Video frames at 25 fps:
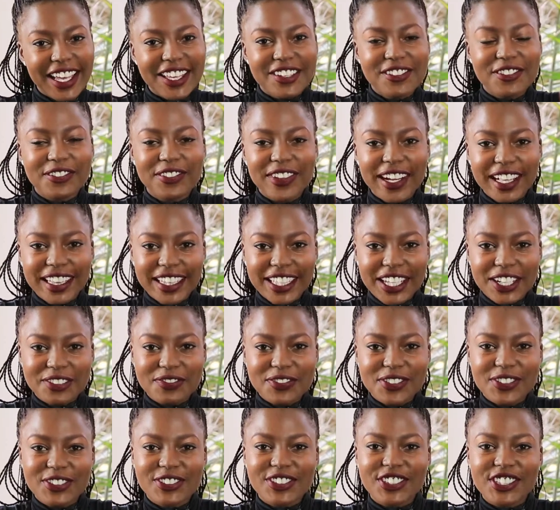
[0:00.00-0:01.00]
and
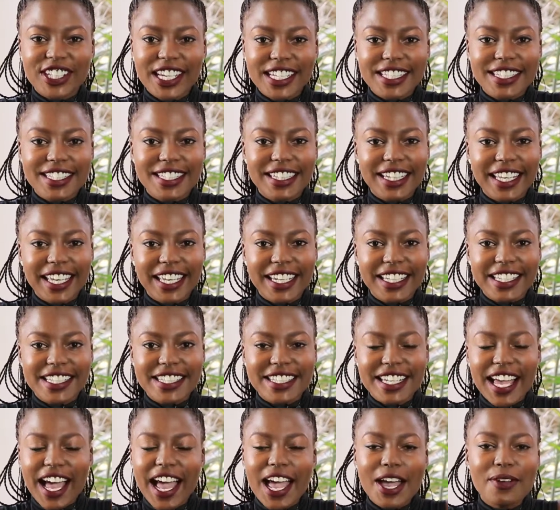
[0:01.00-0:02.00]
welcome to Just
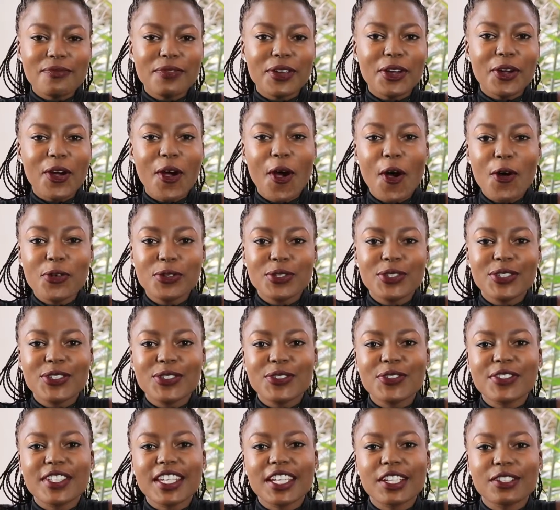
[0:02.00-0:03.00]
Ladies. I am your host,
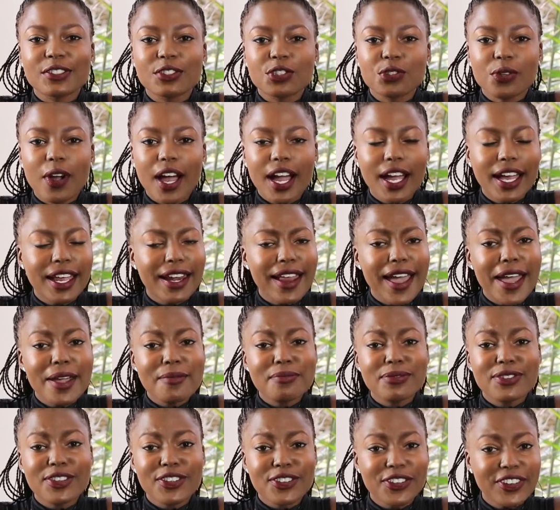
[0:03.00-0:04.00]
Susie Ojuang, and I
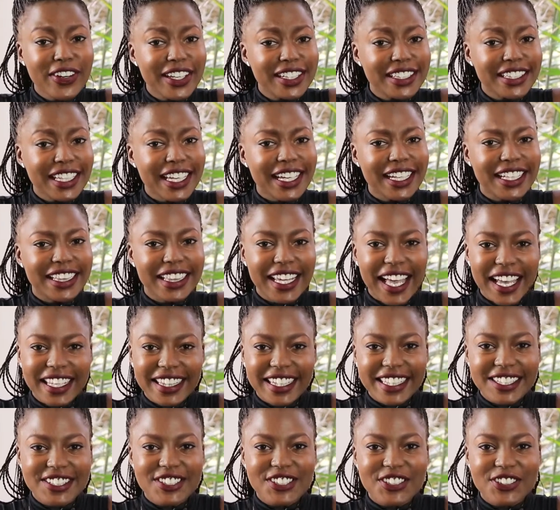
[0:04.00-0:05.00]
am thrilled and glad
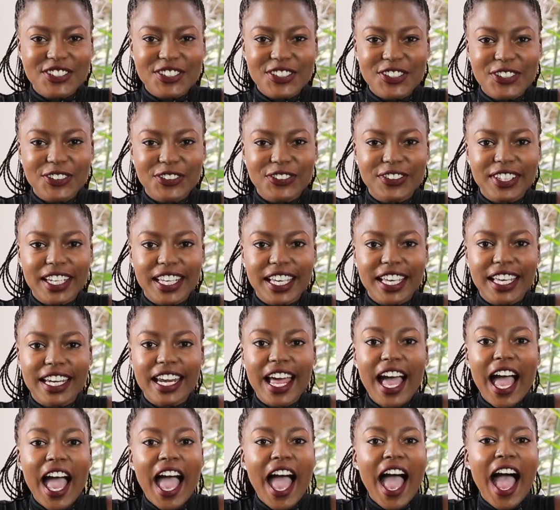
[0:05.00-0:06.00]
that you tuned
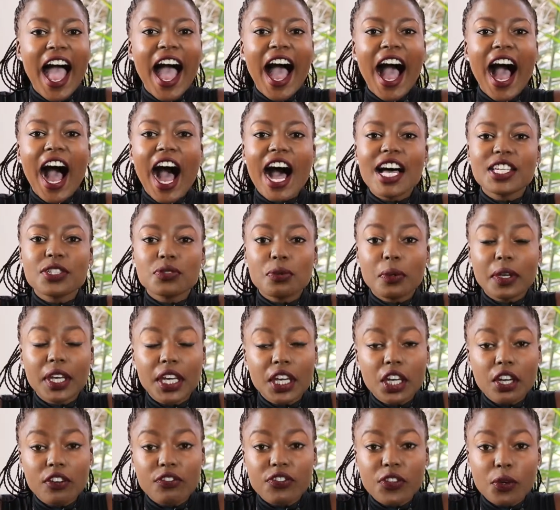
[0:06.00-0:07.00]
in. As we
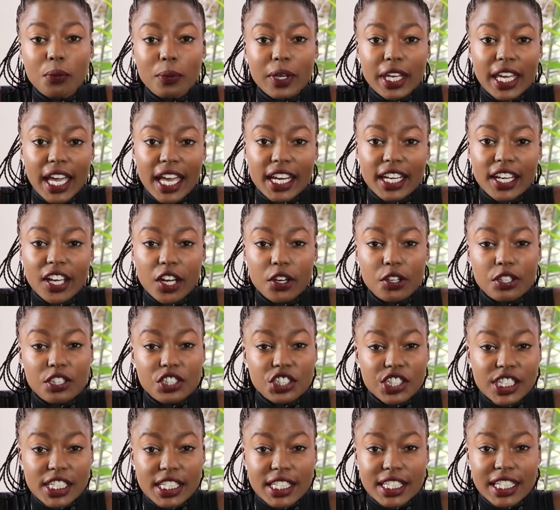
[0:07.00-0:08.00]
kick off the weekend here
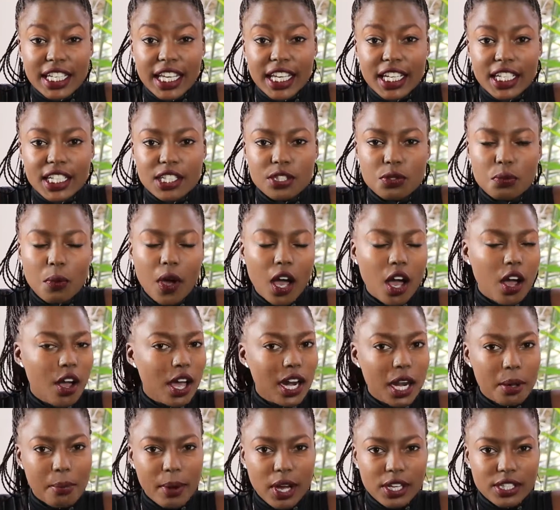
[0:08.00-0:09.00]
on Just Ladies, we're
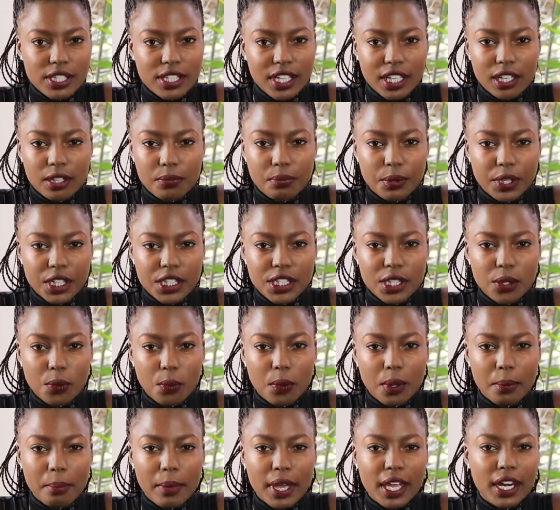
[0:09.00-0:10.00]
all about celebrating
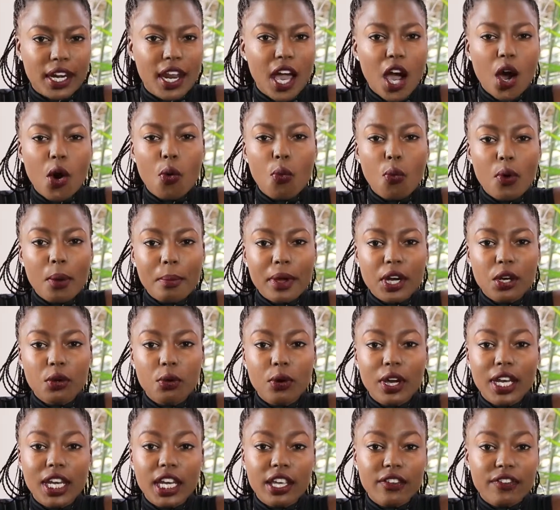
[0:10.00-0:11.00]
women, women
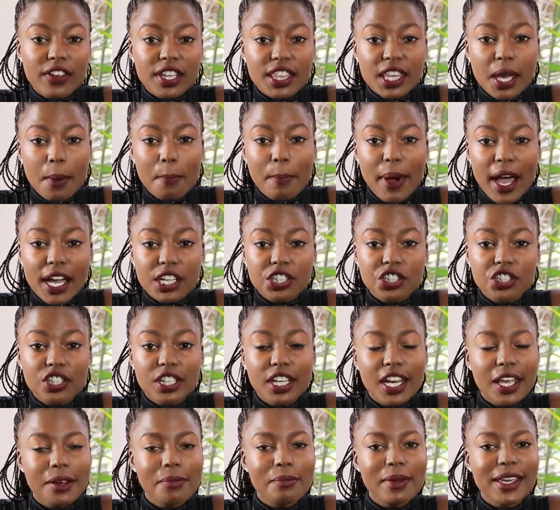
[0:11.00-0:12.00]
who are living their
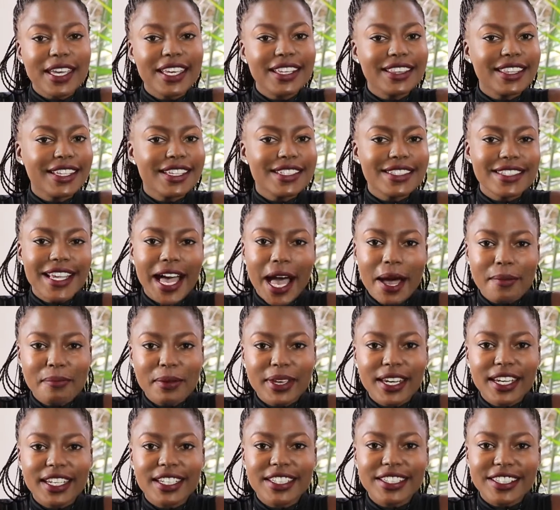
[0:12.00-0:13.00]
passion in making things
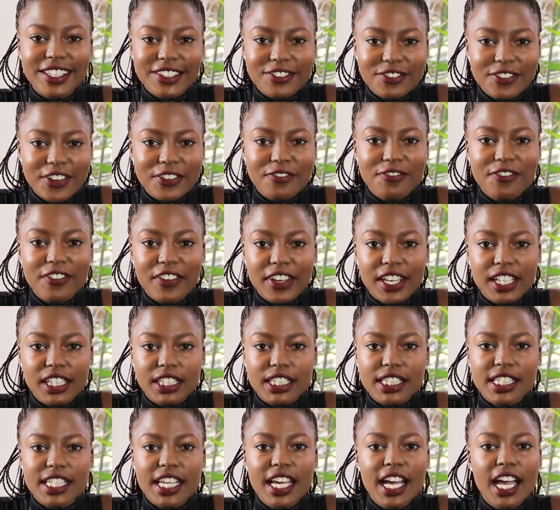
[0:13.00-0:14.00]
happen in different
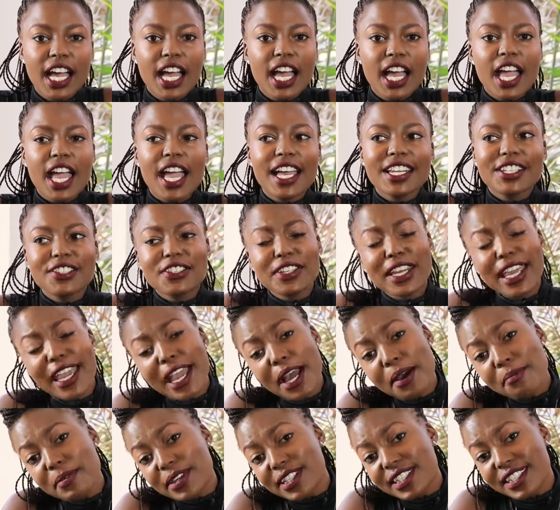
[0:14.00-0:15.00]
fields. And today
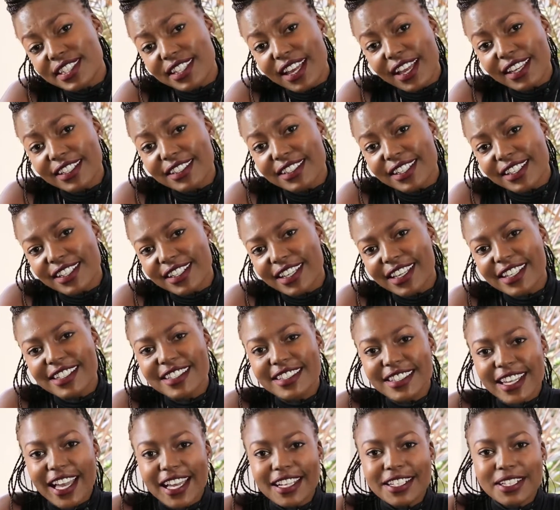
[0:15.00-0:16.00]
I'm excited
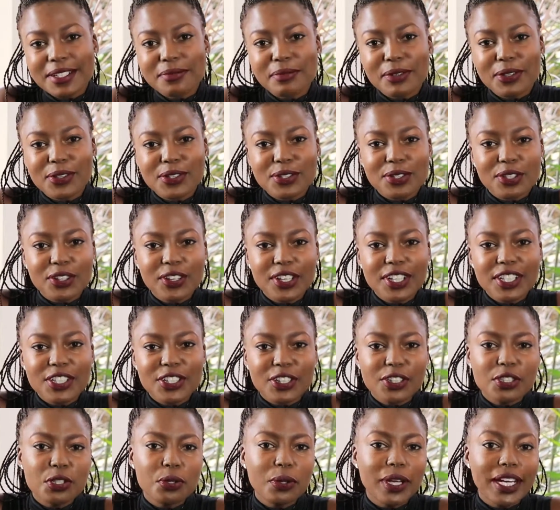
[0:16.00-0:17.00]
because we're going to
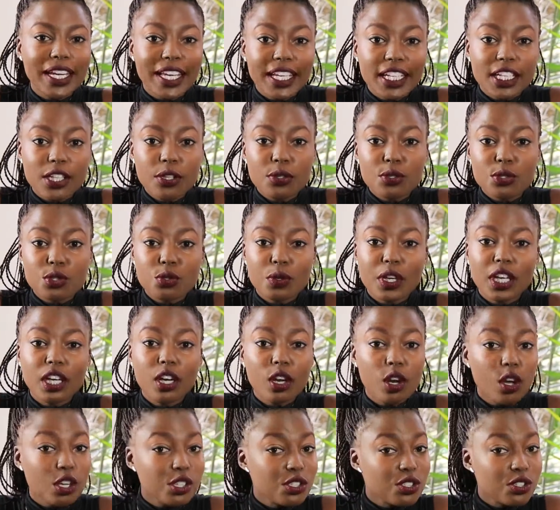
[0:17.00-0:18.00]
talk to a lady who's
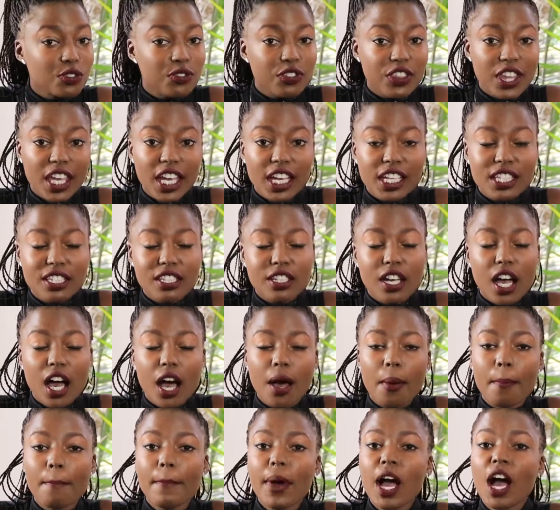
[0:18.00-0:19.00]
doing lots of things
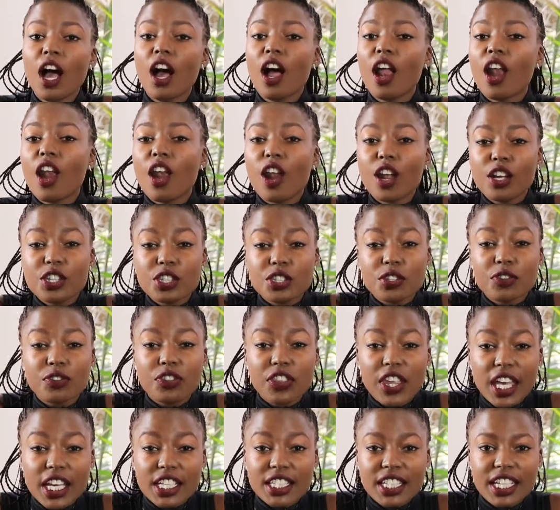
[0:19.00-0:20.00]

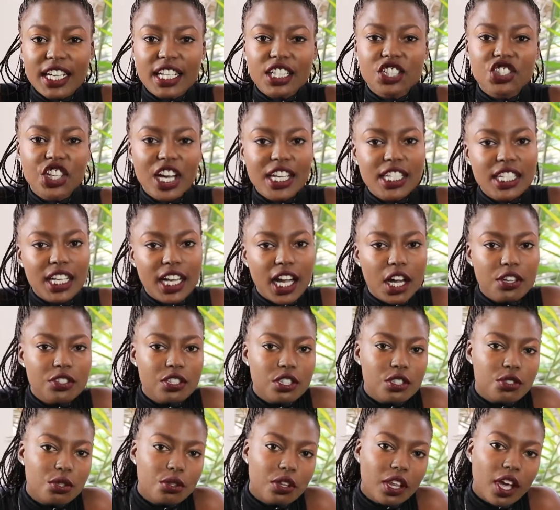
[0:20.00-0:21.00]
that are charting out
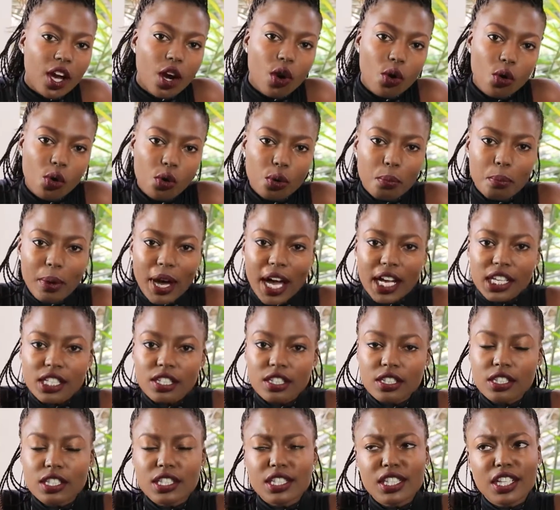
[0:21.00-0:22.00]
into their own
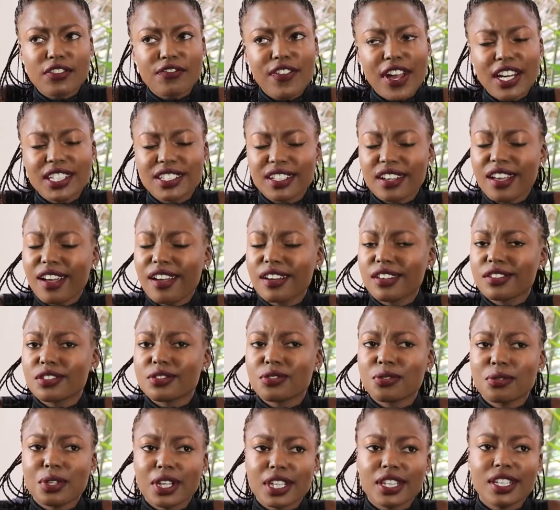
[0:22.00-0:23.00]
patterns. In fact,
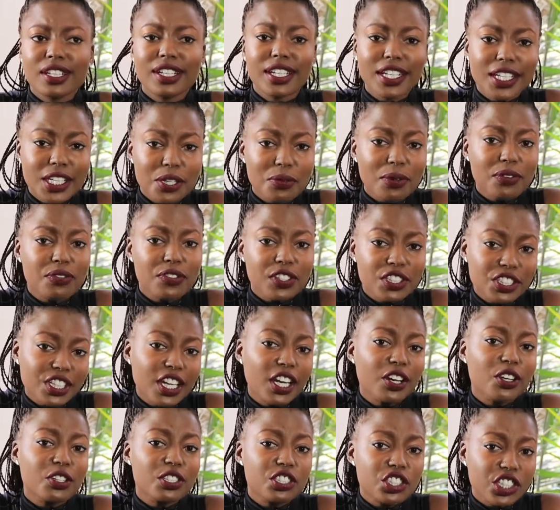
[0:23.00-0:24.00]
today the lady we're
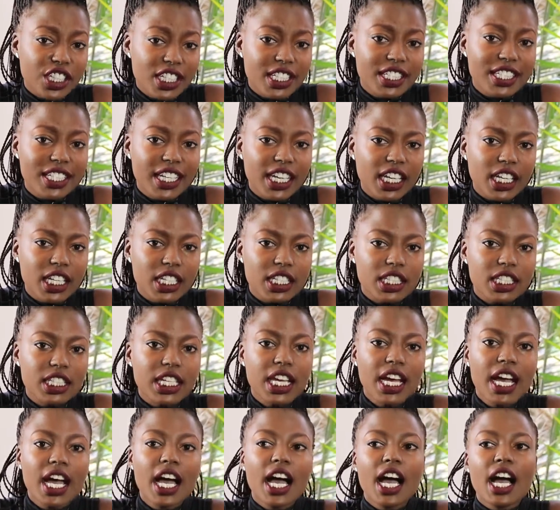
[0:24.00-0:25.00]
featuring on Just Ladies
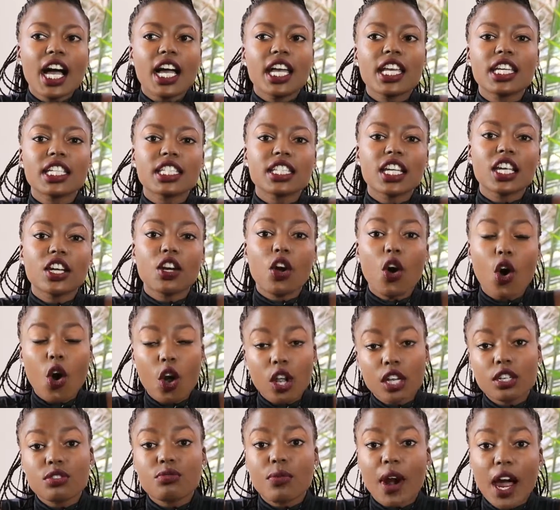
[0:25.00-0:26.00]
is an
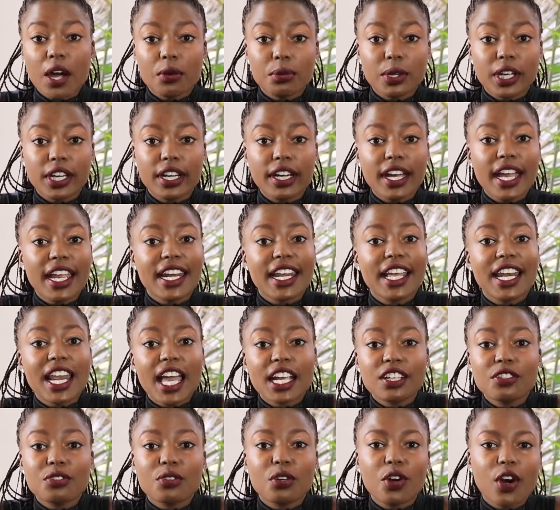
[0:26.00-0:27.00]
all-rounder, and I
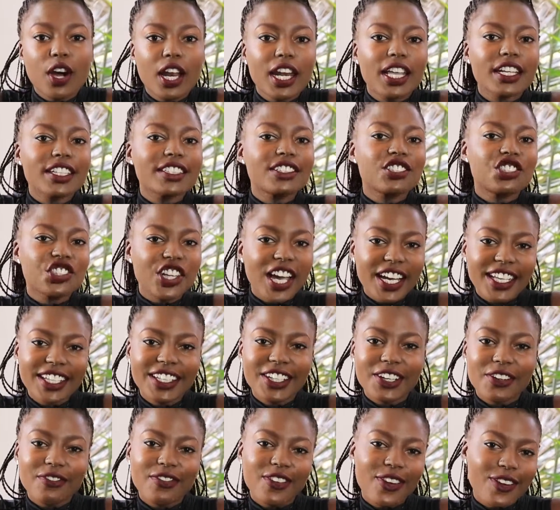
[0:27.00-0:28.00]
like to call her
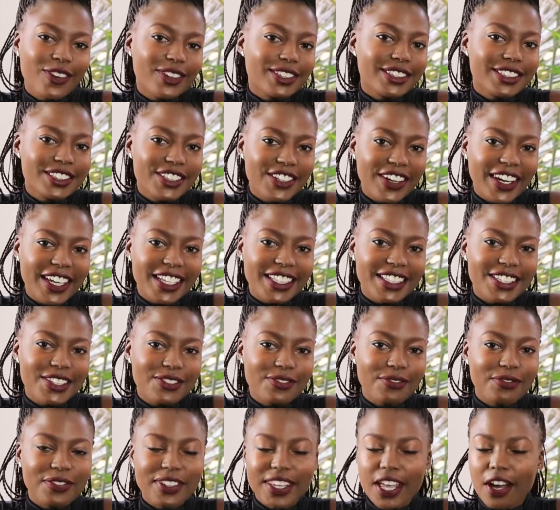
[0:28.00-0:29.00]
Jackie of all
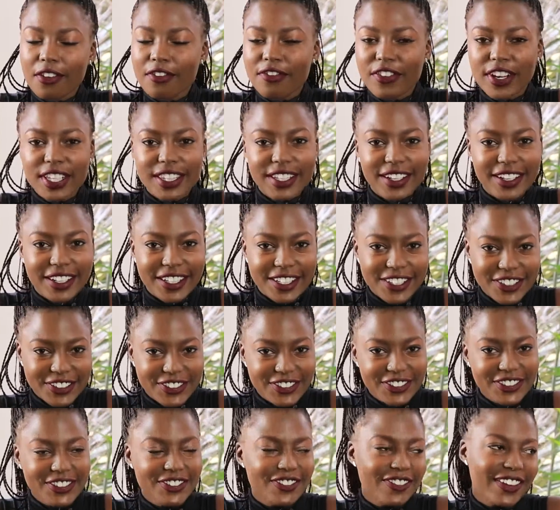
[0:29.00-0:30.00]
trades. Without further ado,